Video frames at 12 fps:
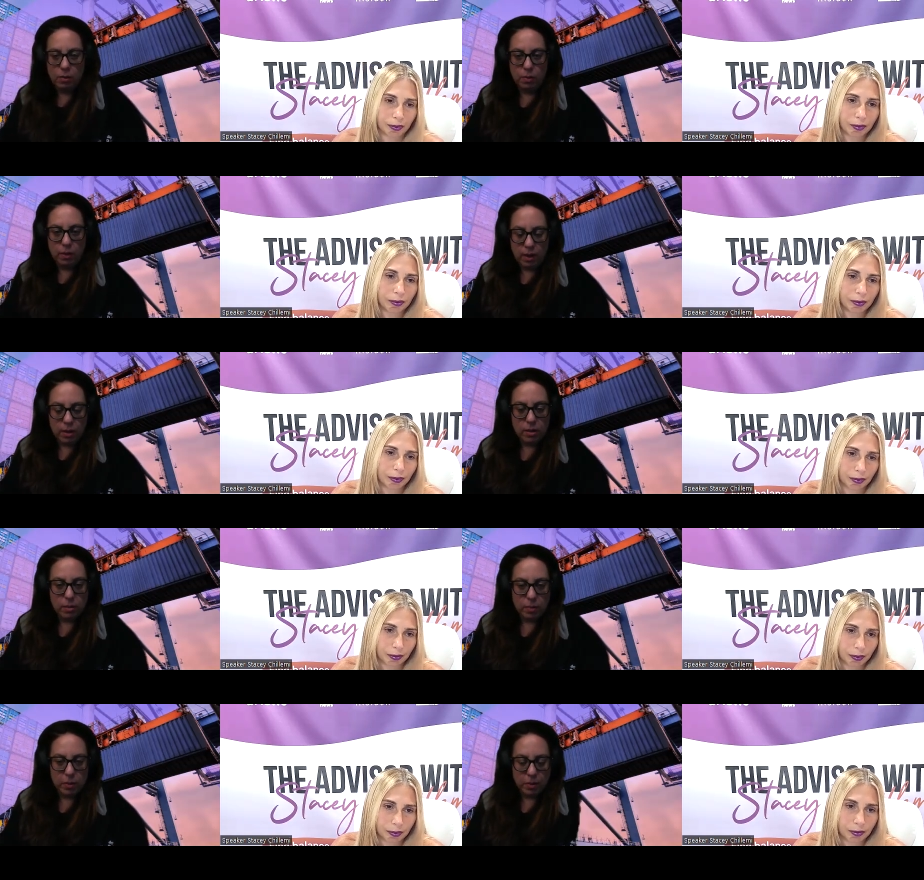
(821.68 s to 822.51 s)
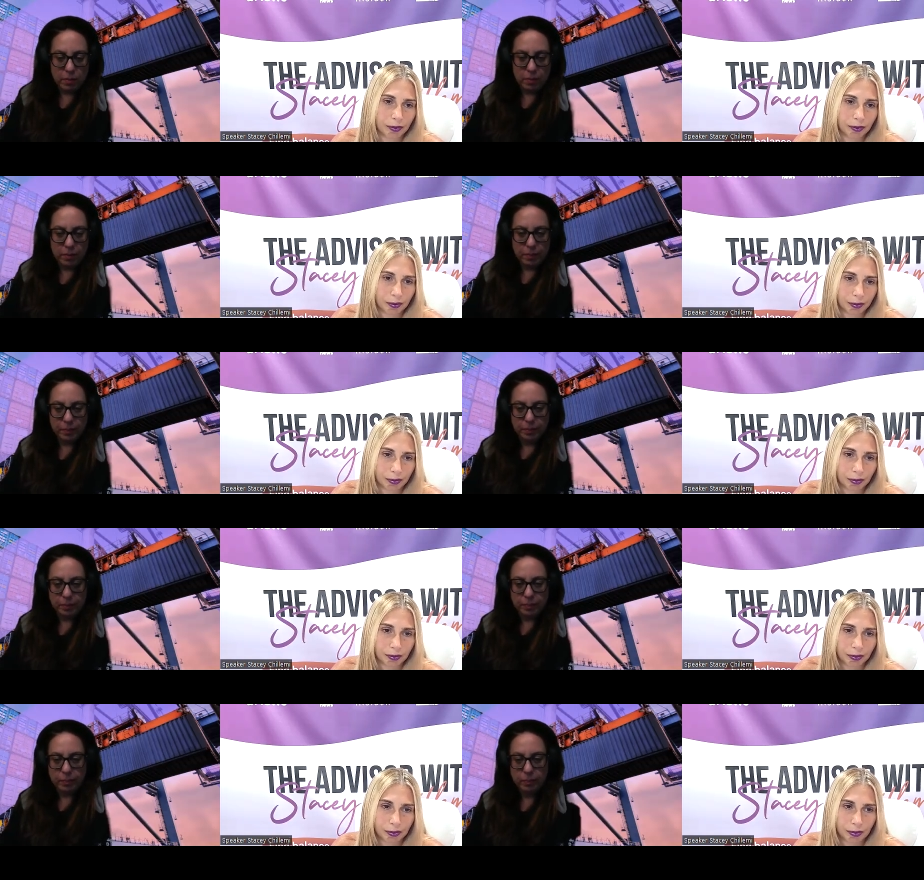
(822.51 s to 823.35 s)
Speaker 1: to the customer.
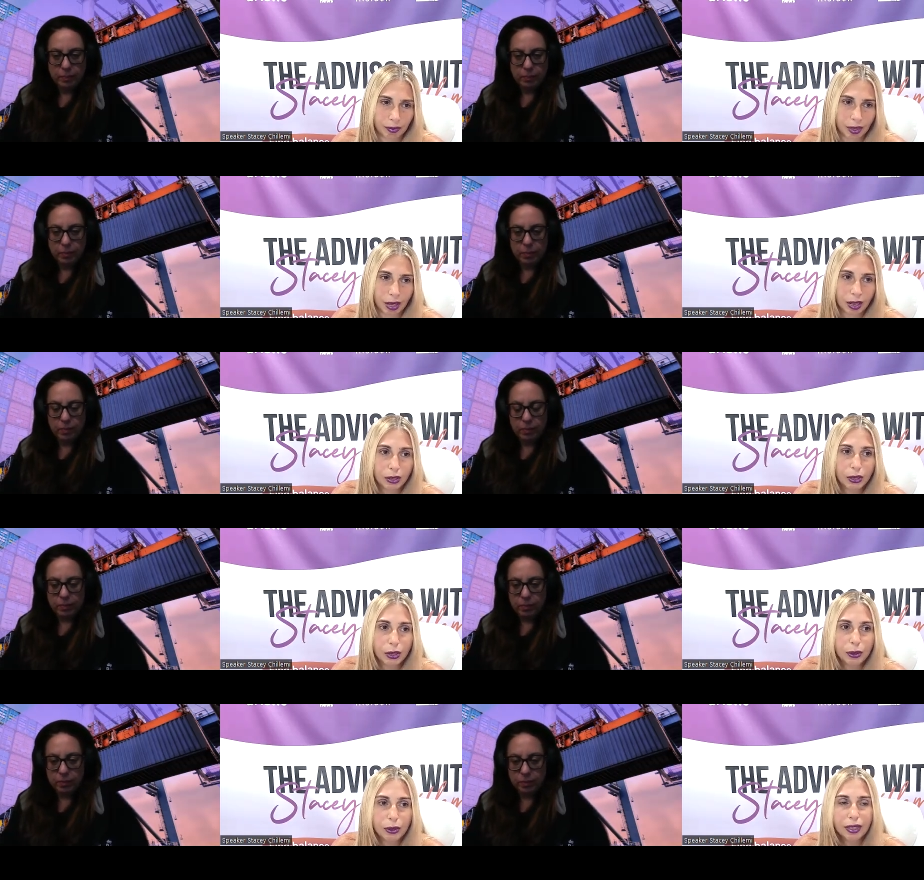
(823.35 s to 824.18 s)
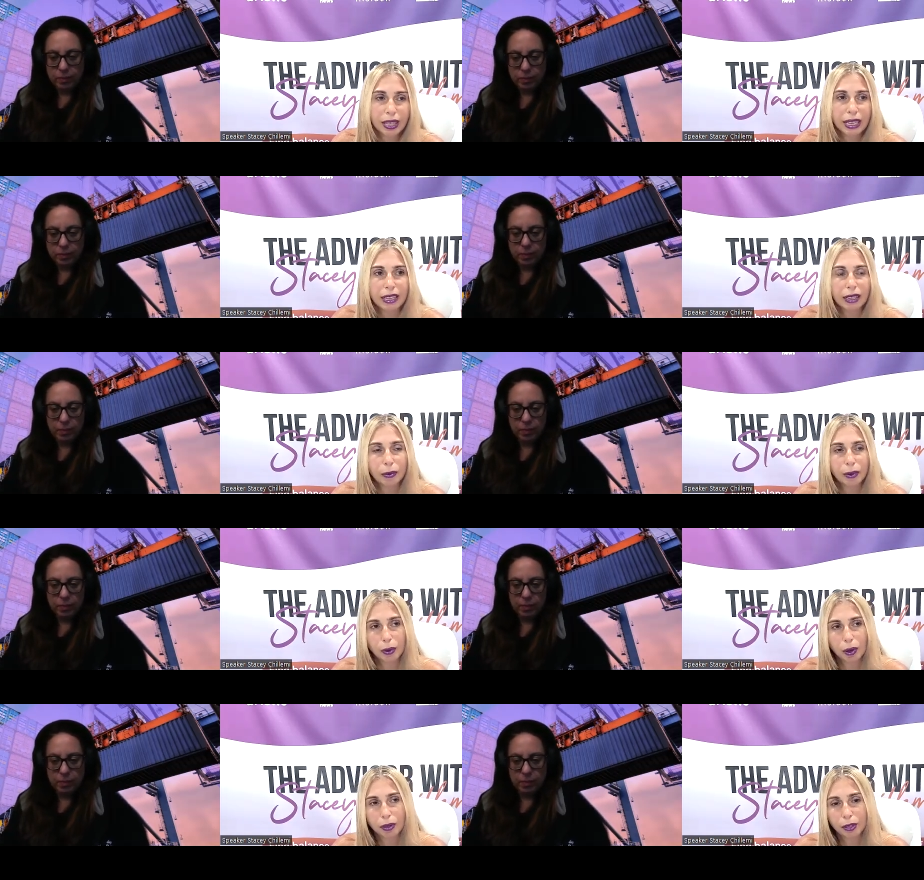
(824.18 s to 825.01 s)
Speaker 2: Do you
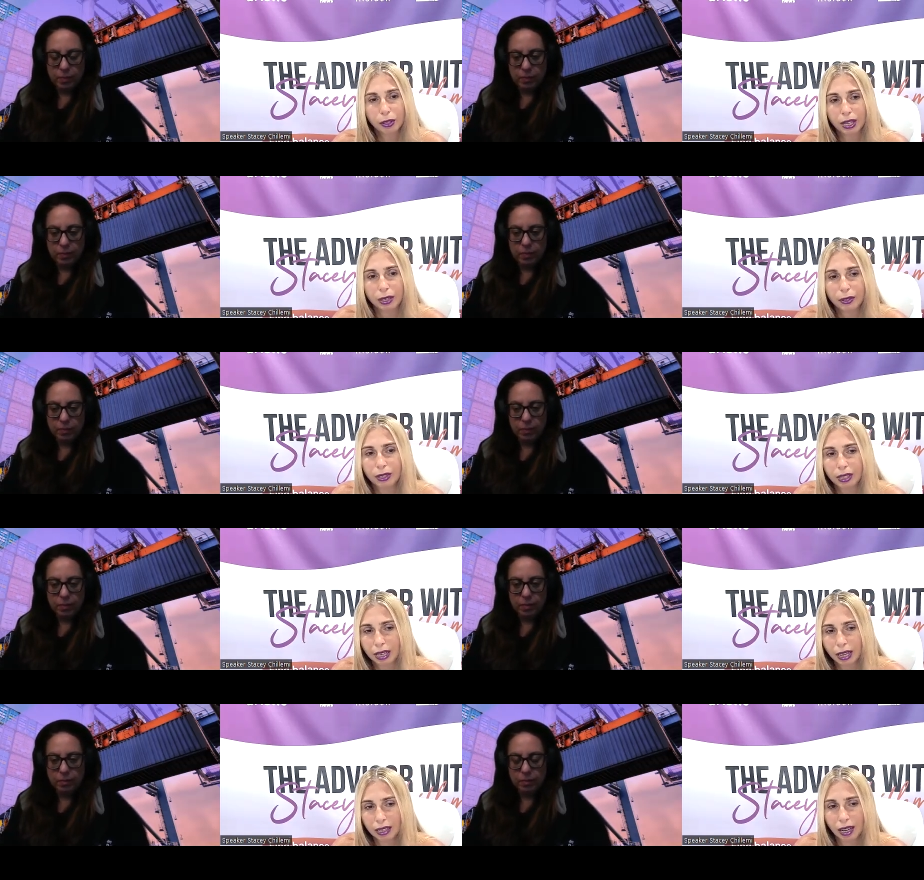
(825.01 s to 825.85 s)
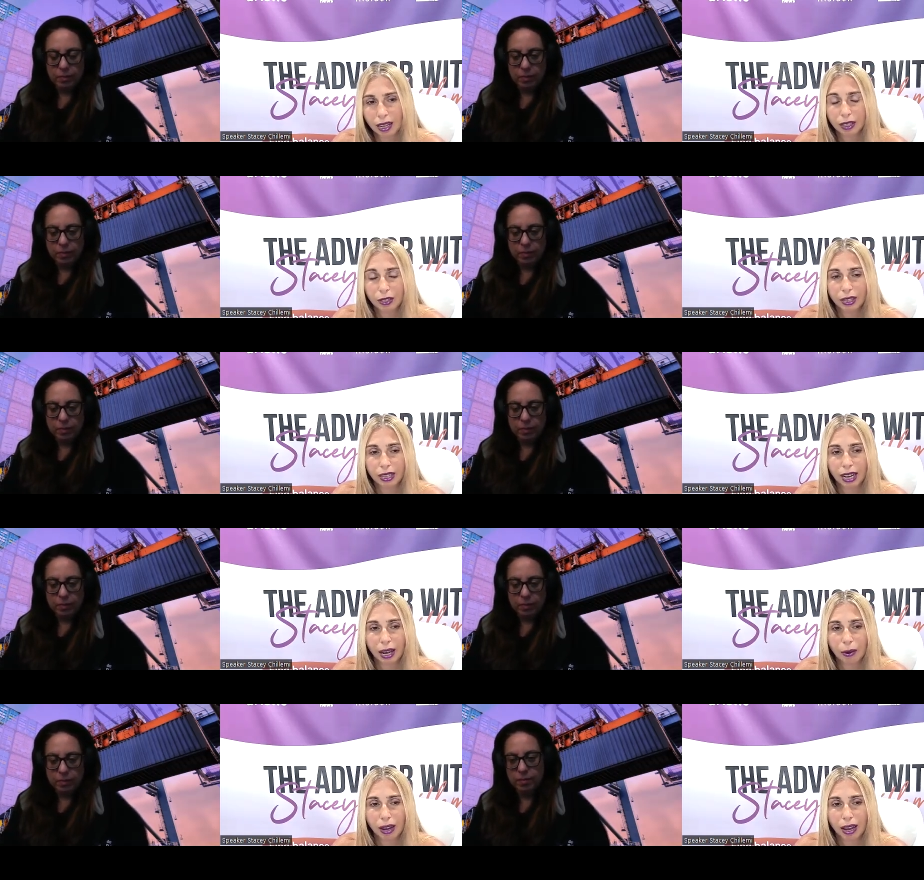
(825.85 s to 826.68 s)
think with all the changes in
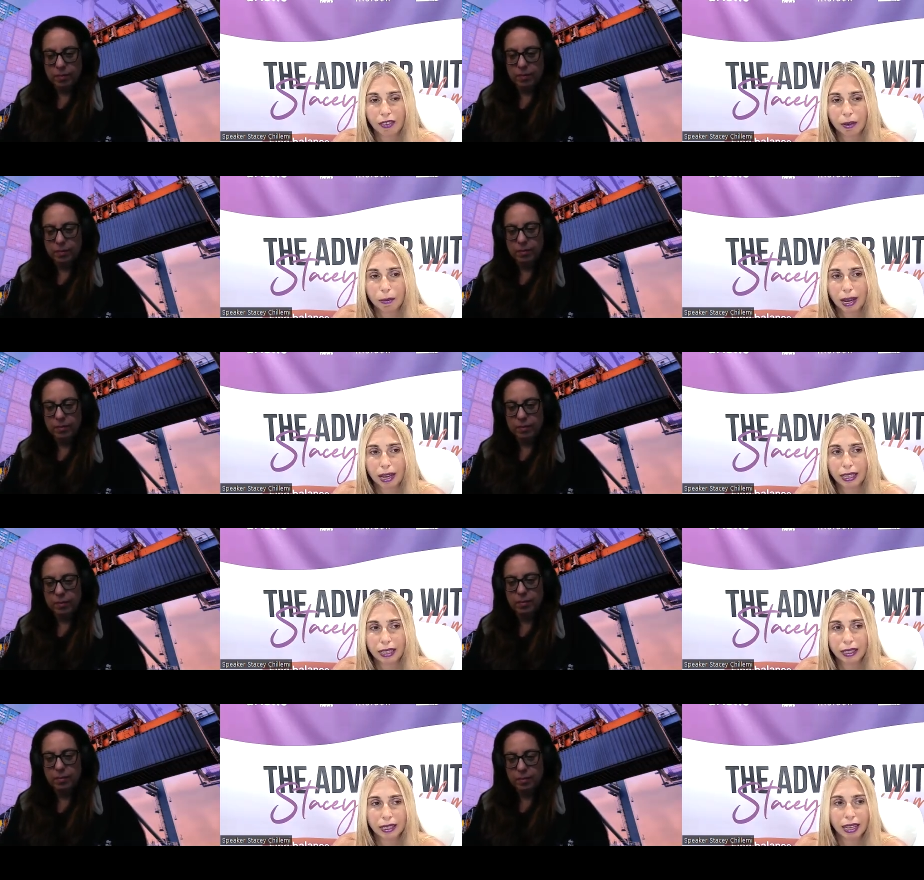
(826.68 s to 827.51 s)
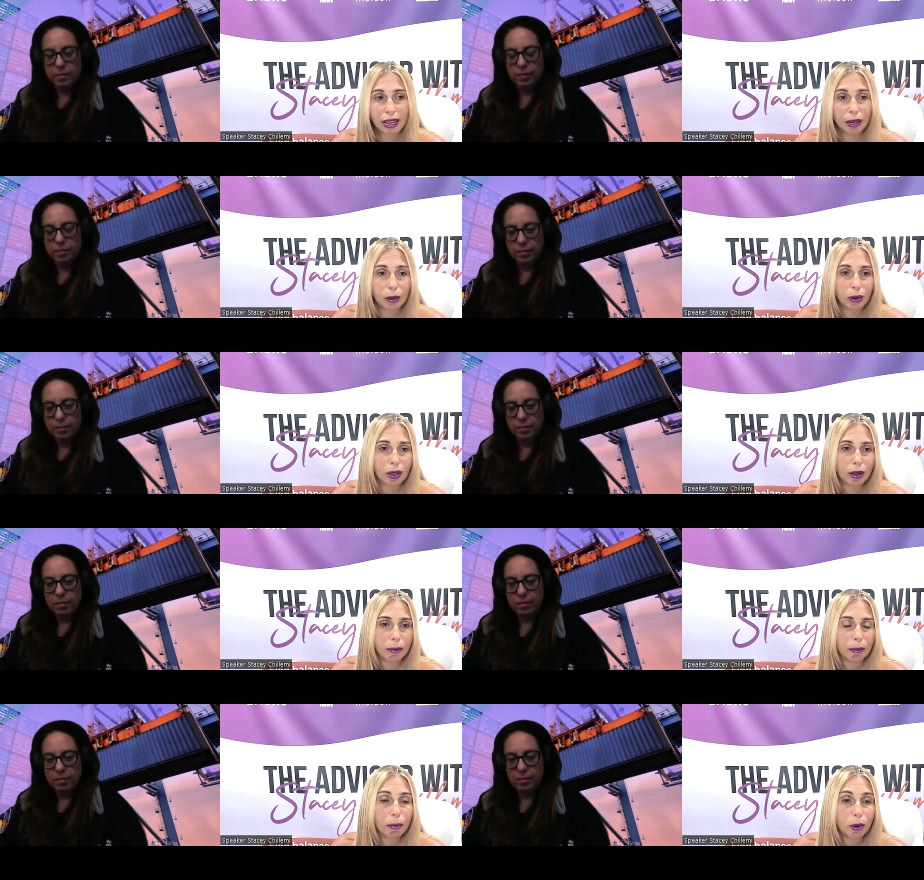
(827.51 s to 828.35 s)
technology and how everybody is
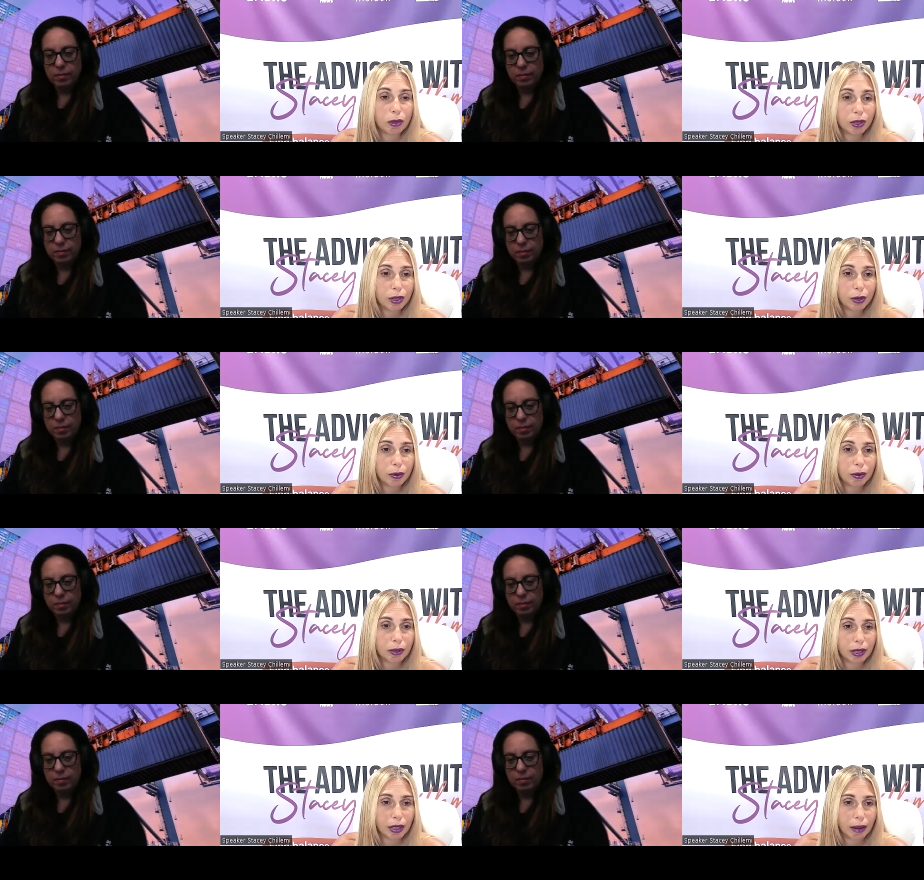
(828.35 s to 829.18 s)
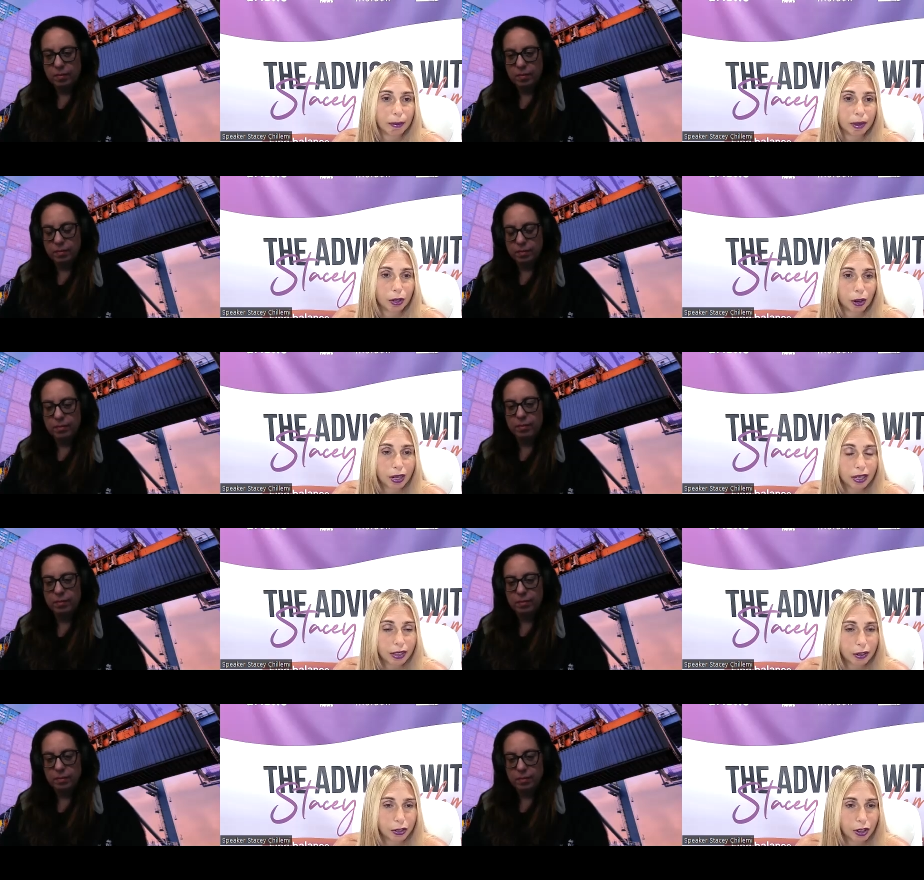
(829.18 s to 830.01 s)
now mostly doing a
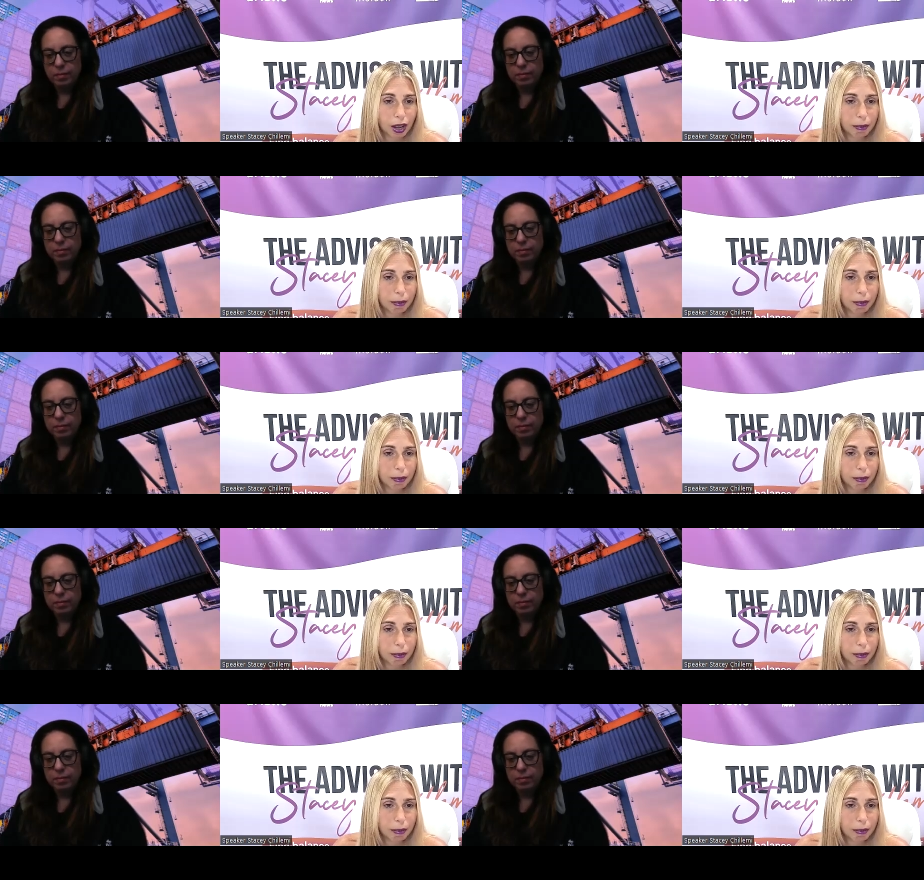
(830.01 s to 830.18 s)
majority